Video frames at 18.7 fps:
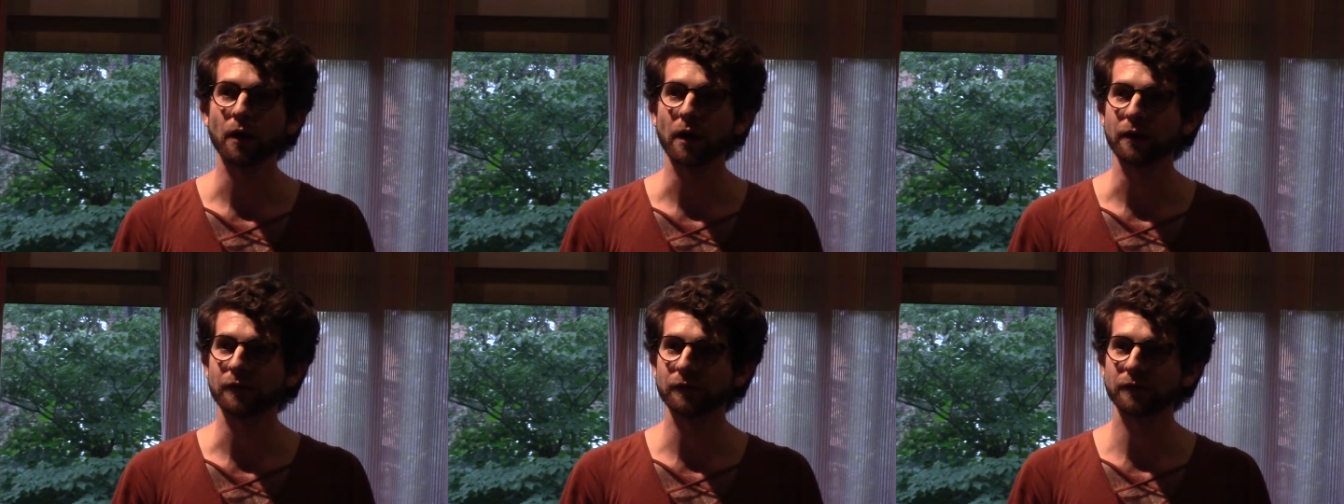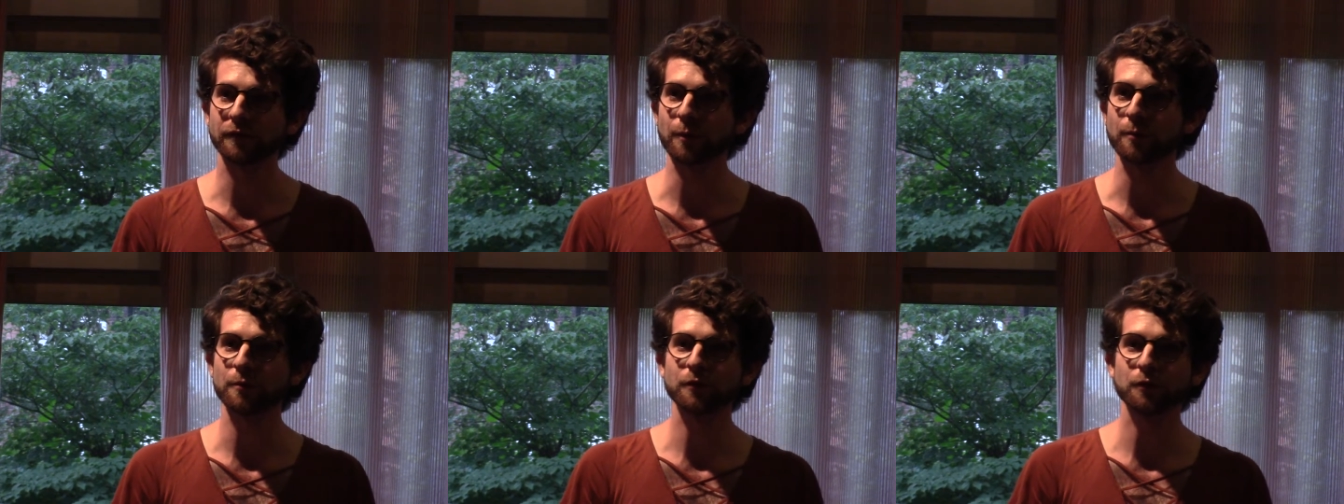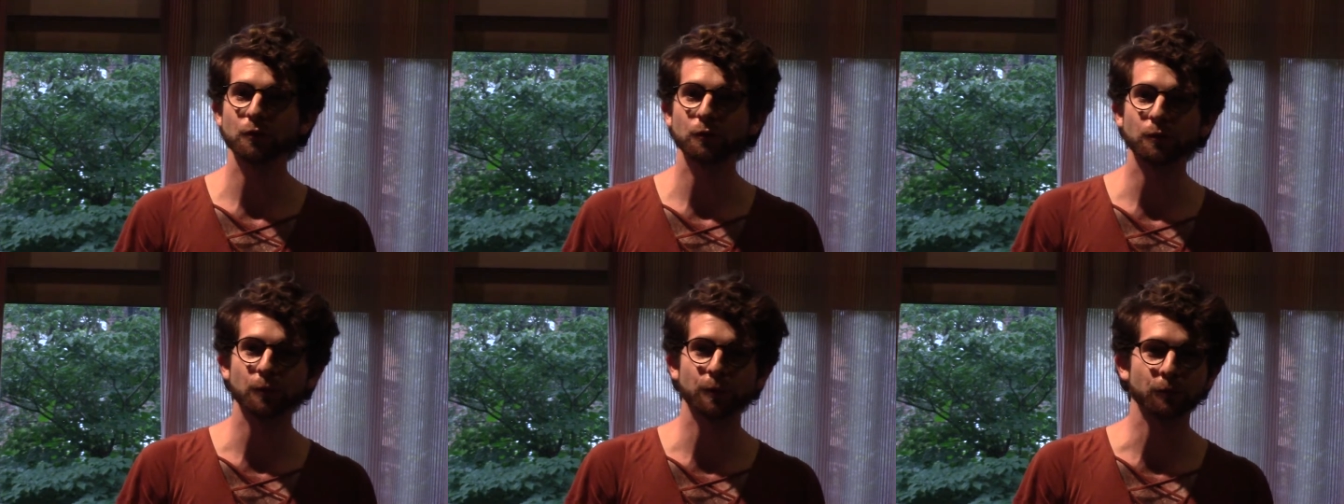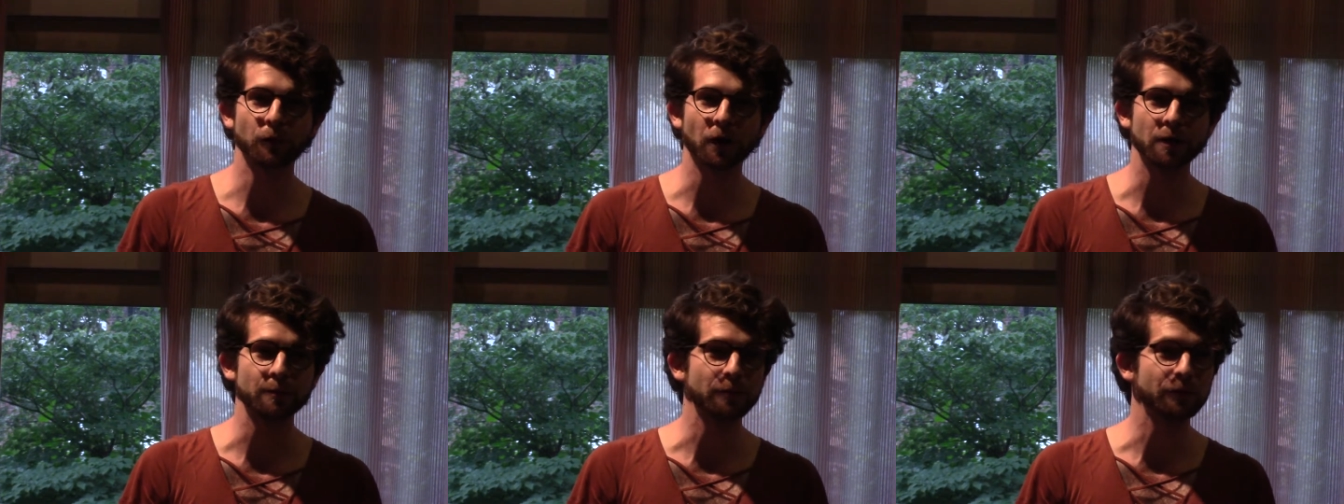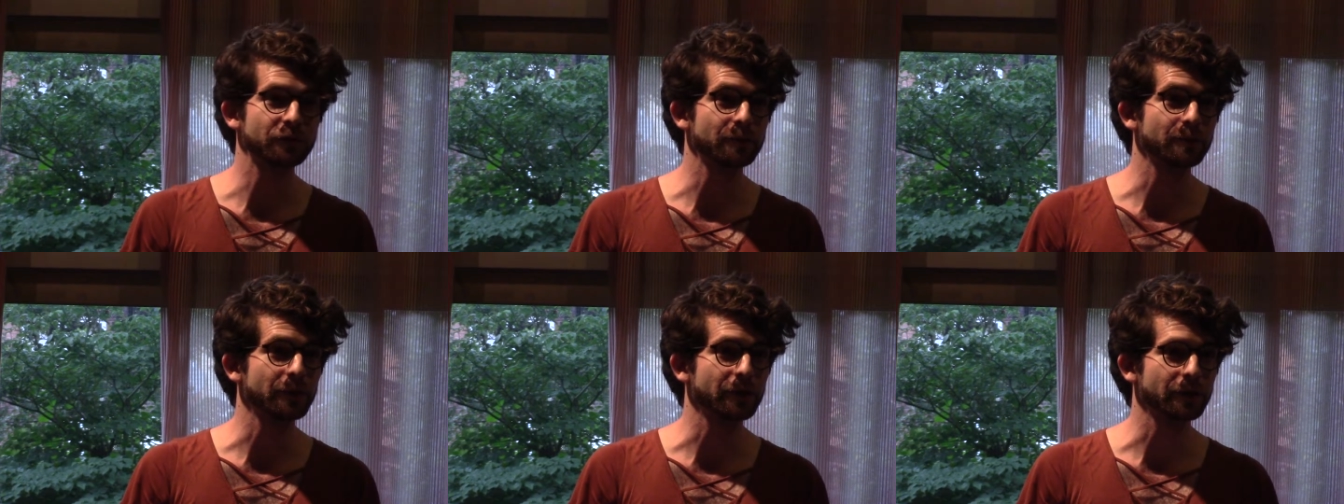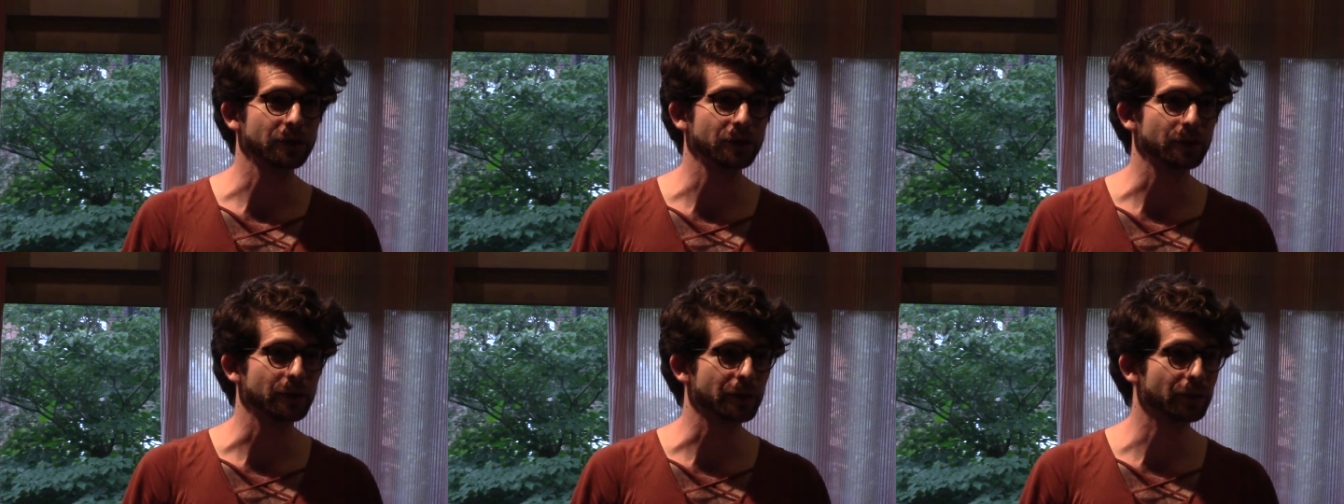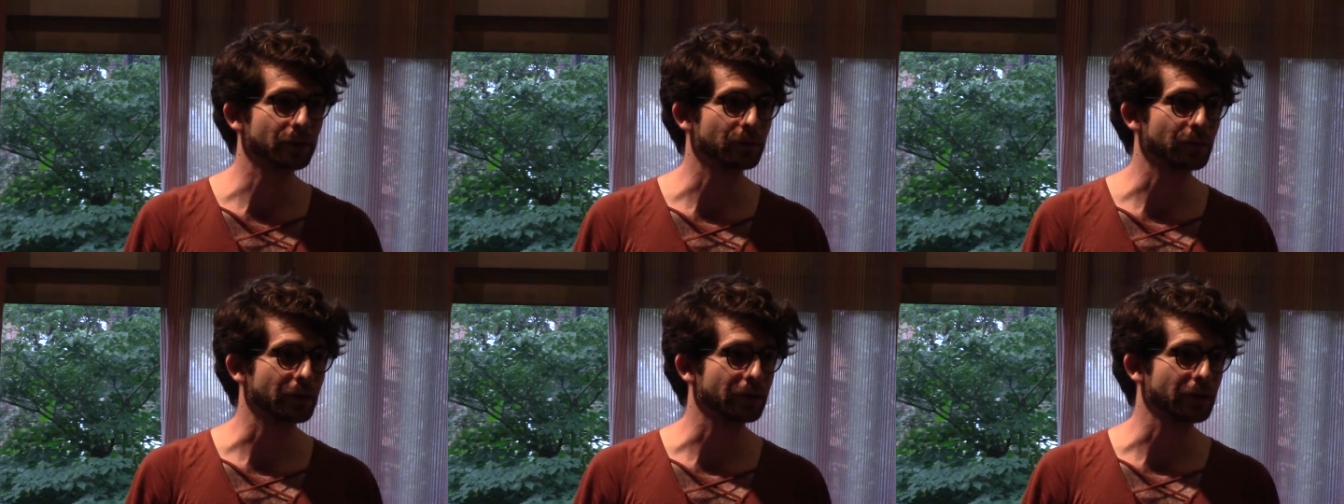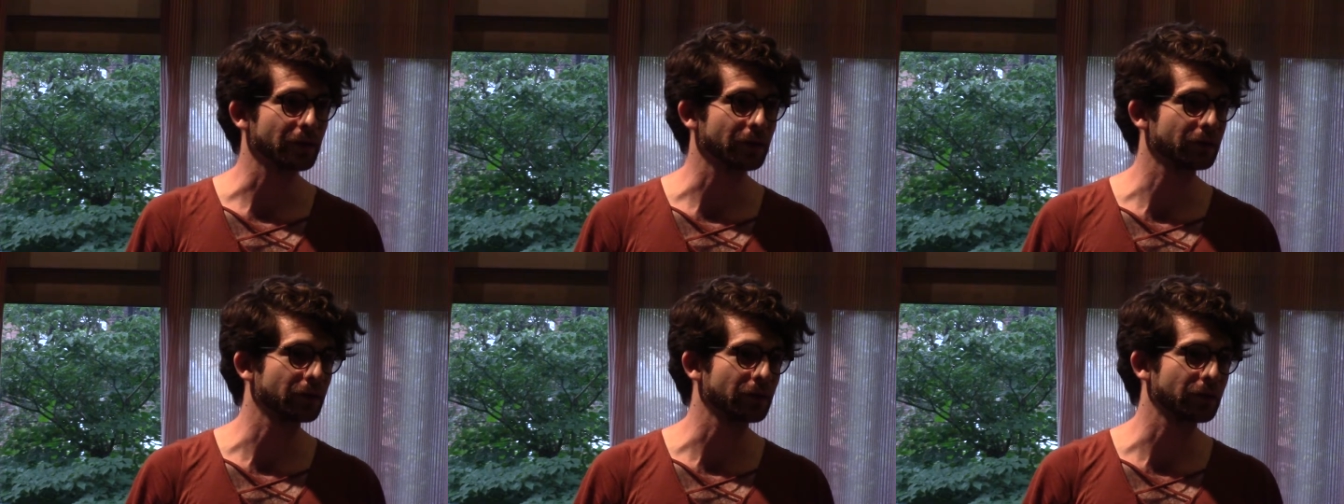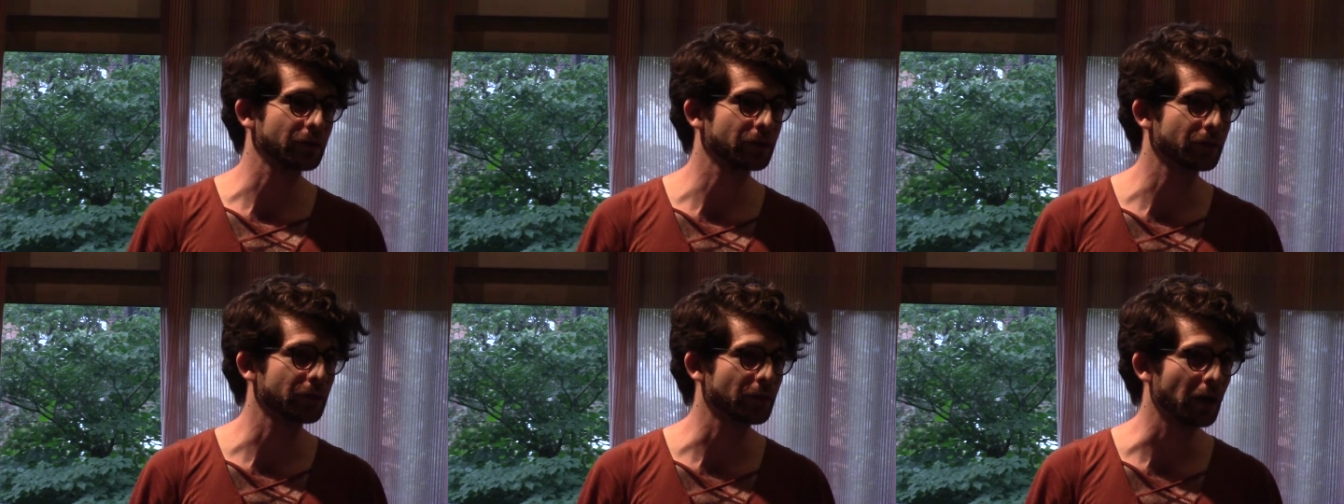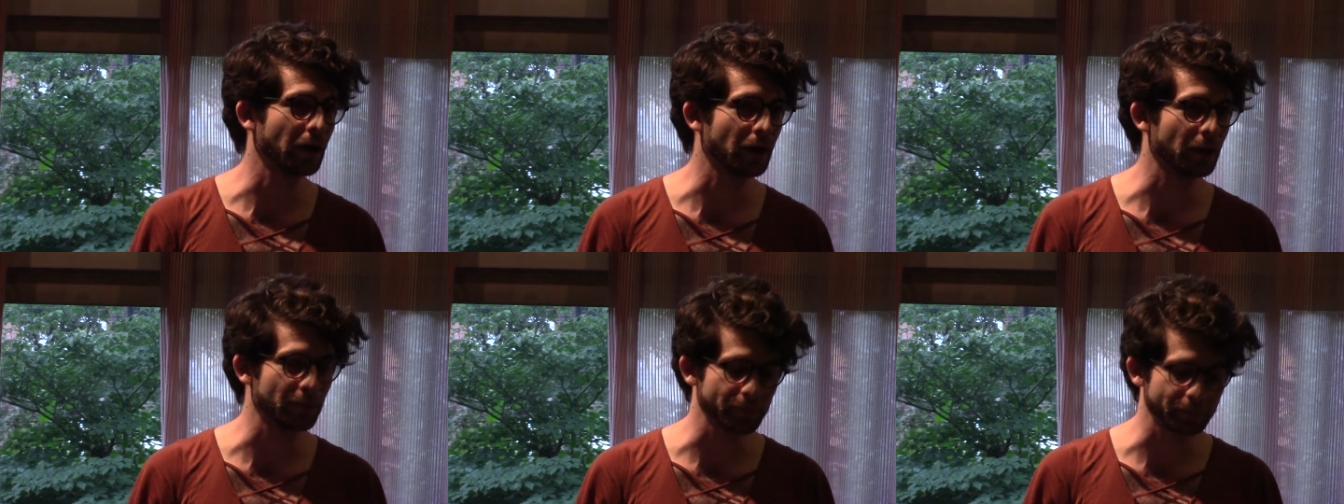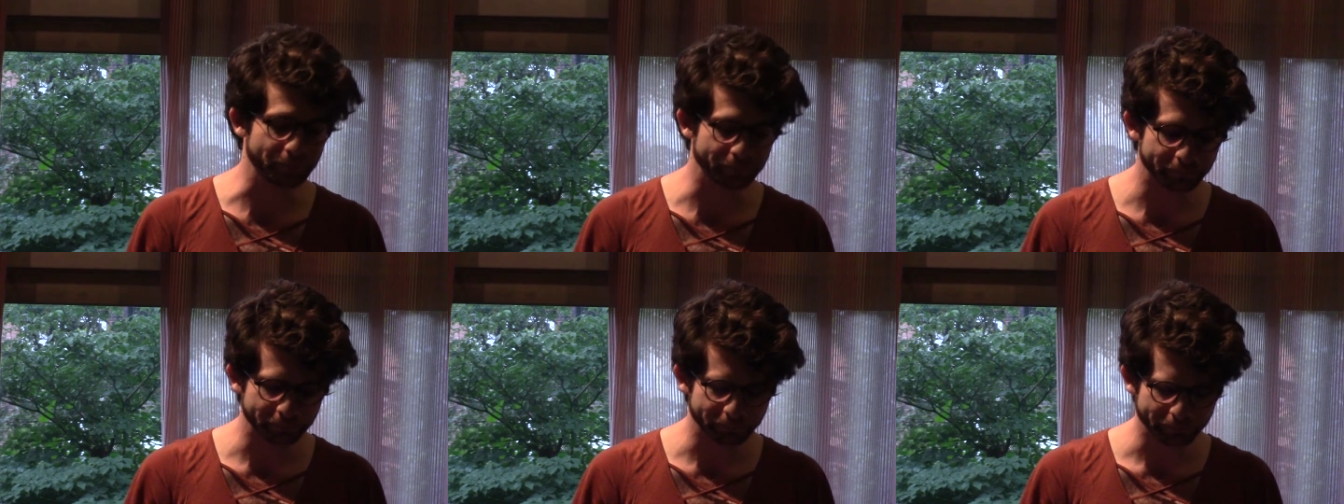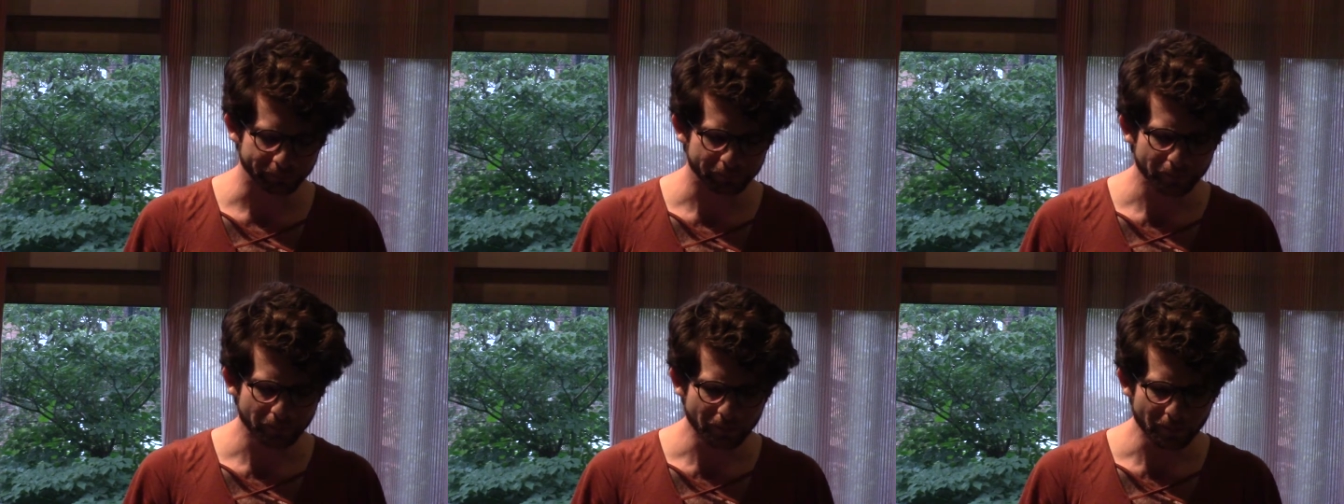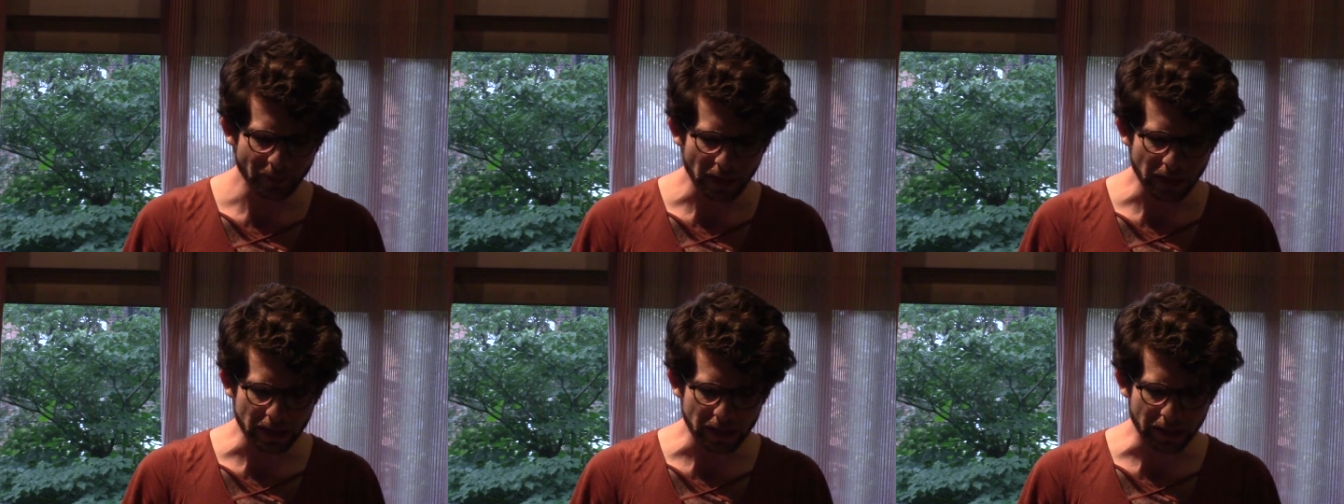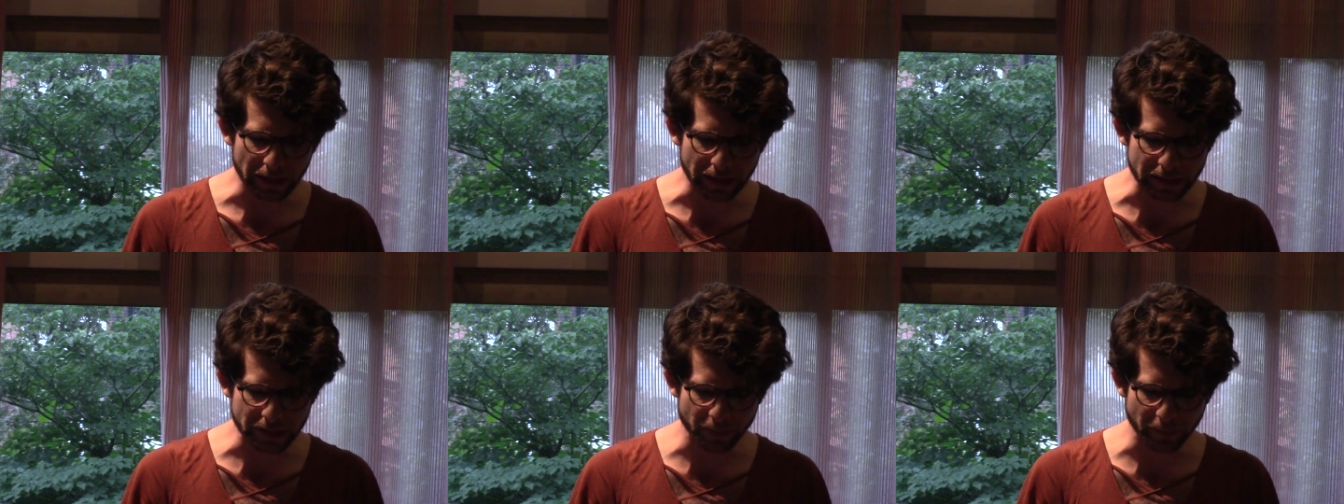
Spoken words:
and some of you will probably be familiar with this, it's